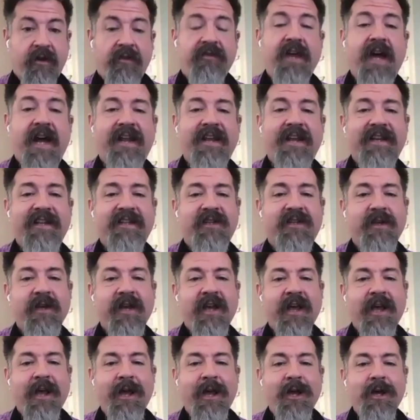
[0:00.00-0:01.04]
That is,
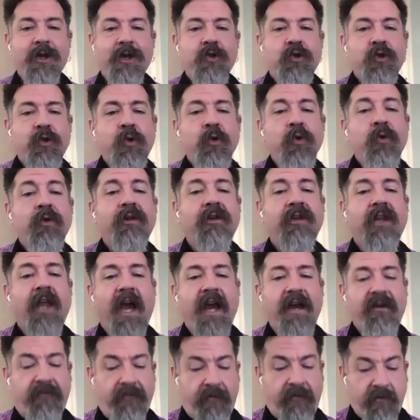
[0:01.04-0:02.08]

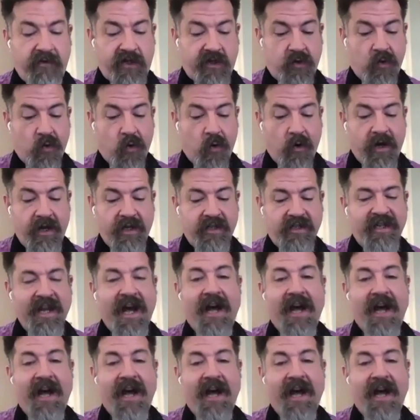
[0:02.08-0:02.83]
true-to-life stories,